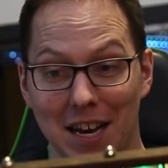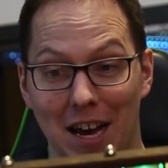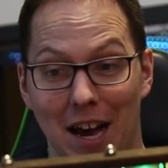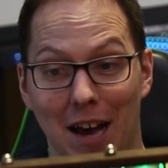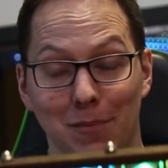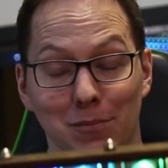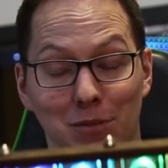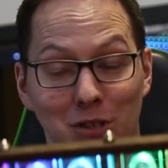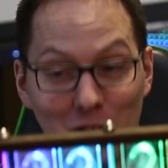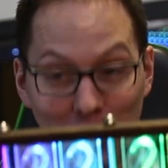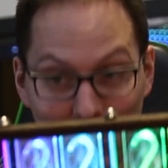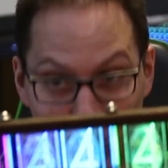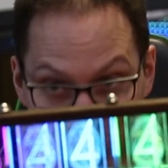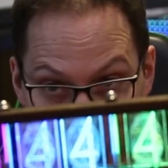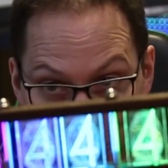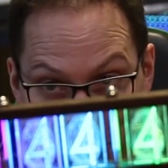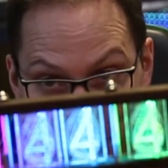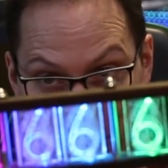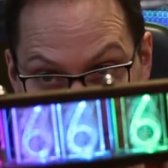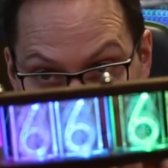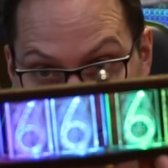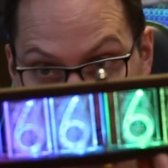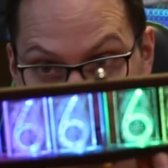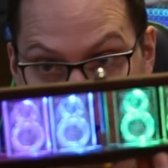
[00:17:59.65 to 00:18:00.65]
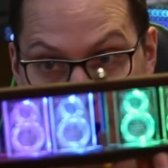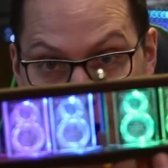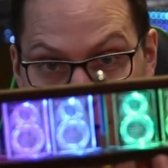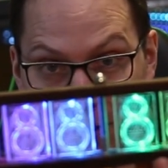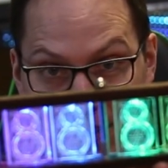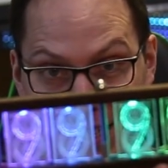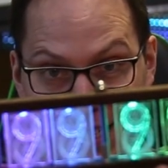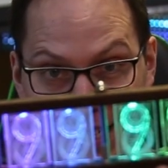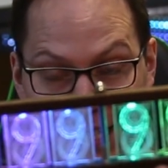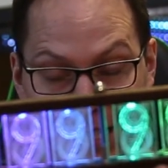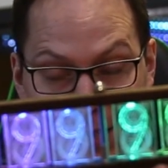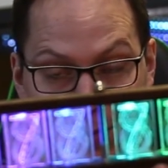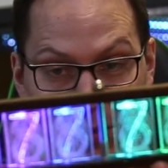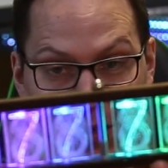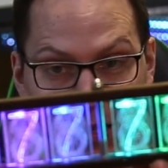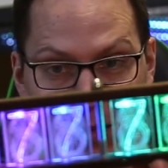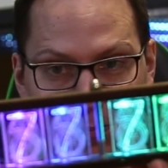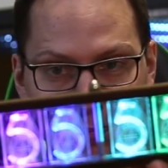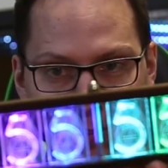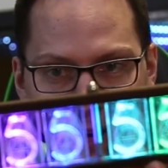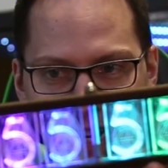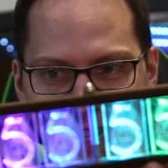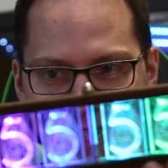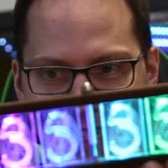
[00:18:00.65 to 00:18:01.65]
I'm super proud of this because
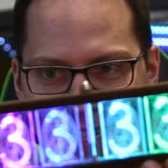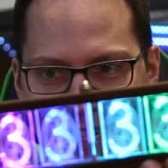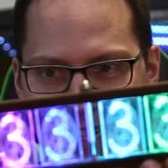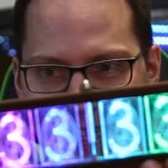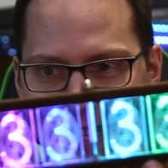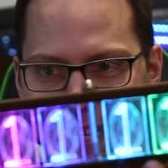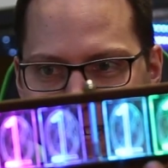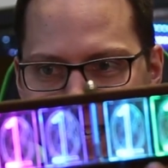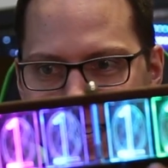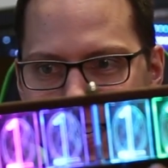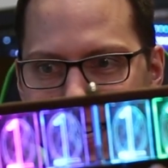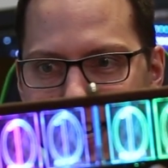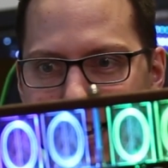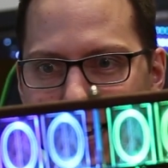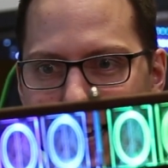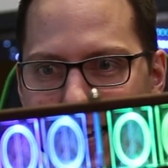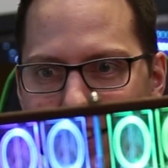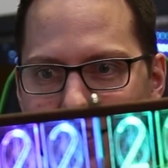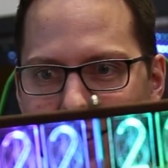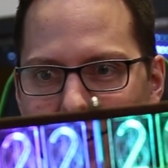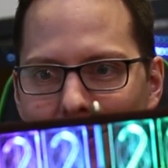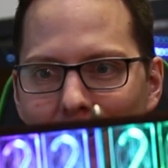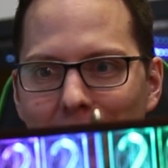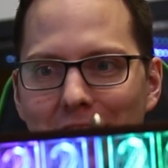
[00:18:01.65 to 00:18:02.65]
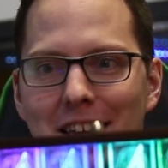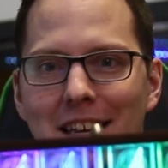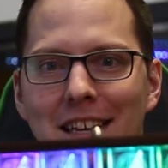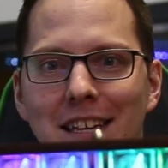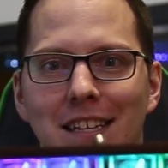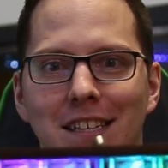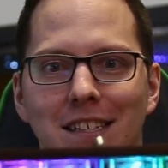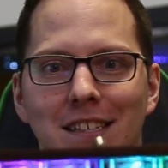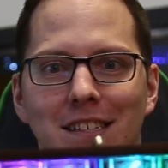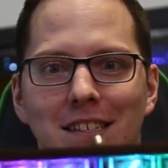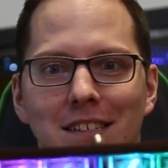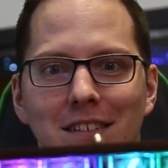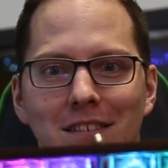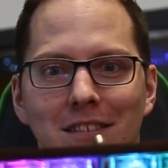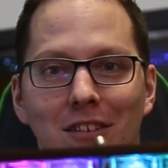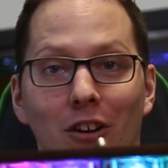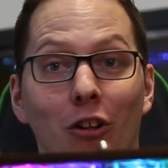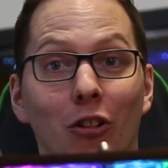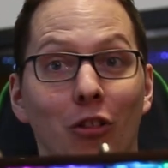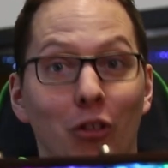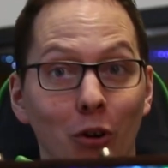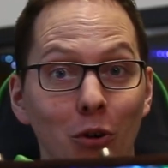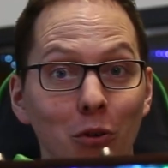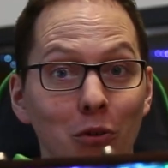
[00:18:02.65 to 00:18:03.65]
basically there is,
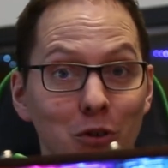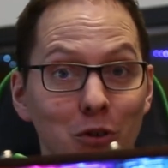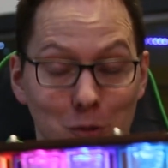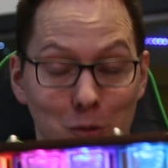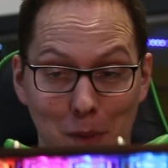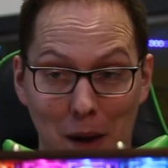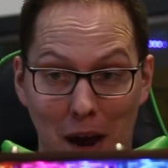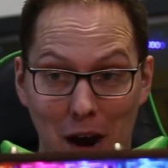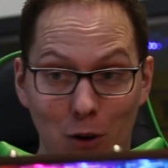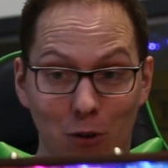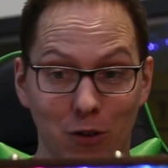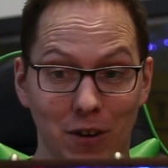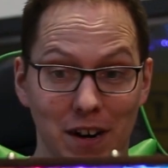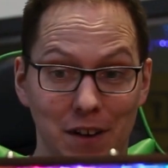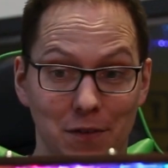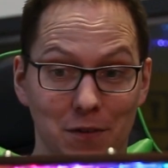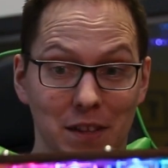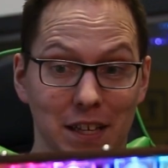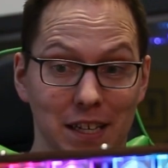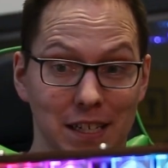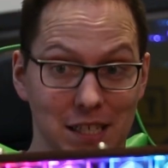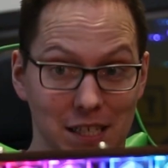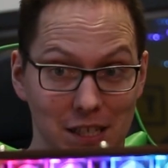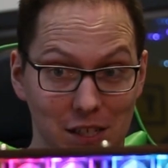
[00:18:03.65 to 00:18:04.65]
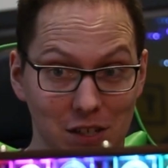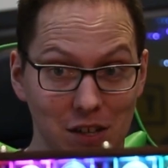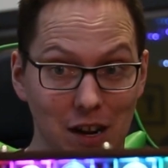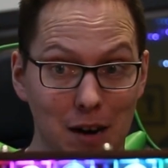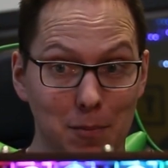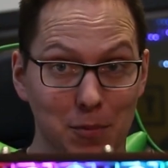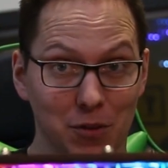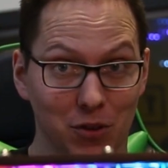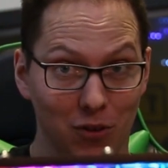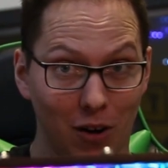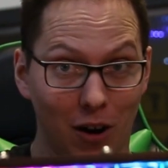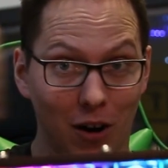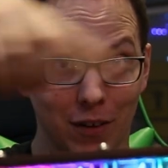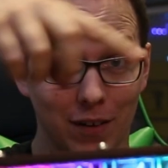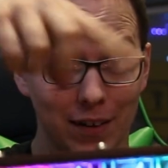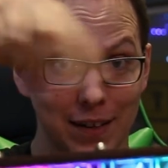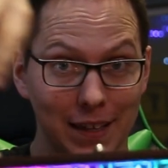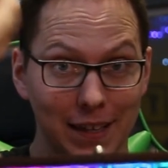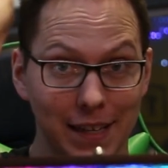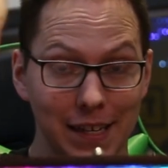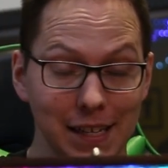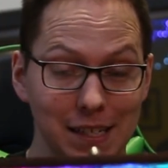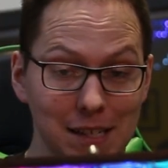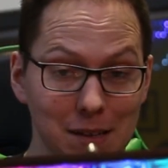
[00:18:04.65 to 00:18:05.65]
although power and everything to the top and there are
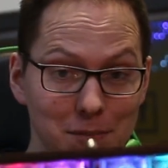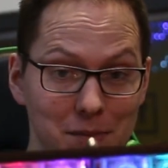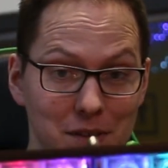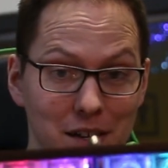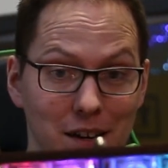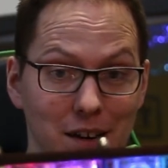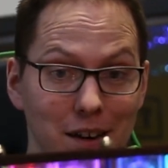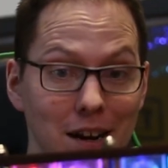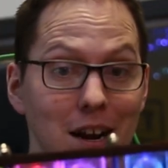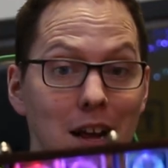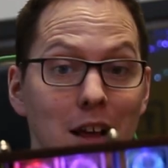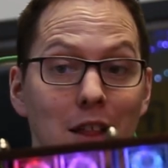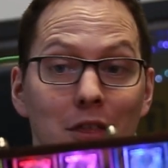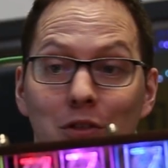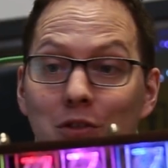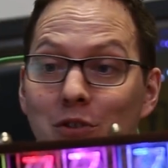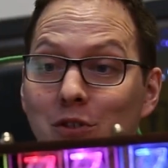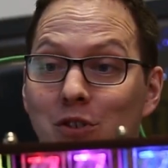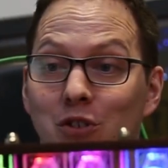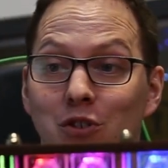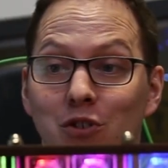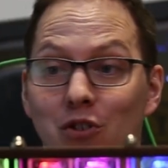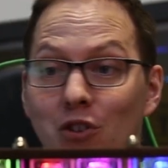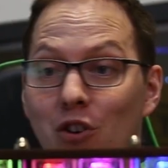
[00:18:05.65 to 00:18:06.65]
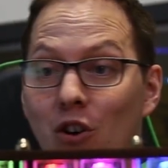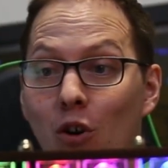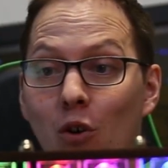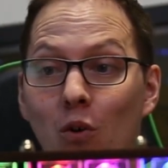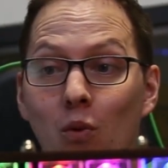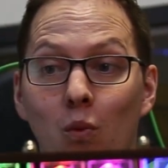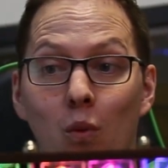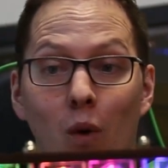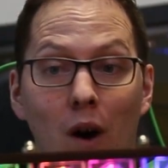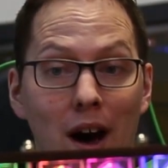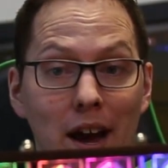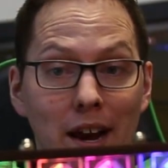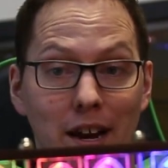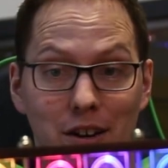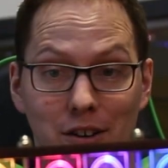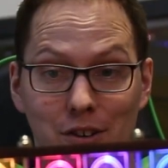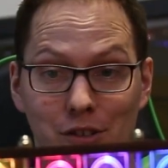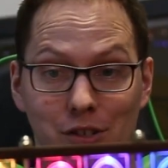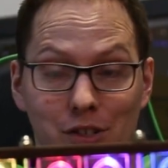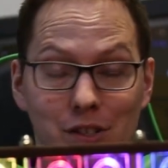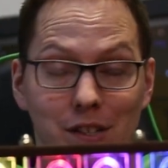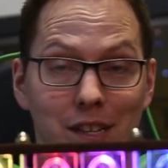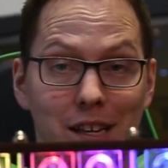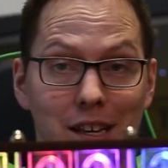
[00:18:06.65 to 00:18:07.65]
LEDs up there, there's no
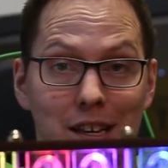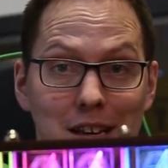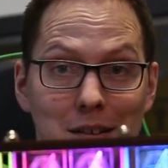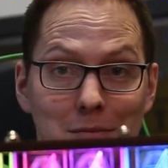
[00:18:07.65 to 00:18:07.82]
wires.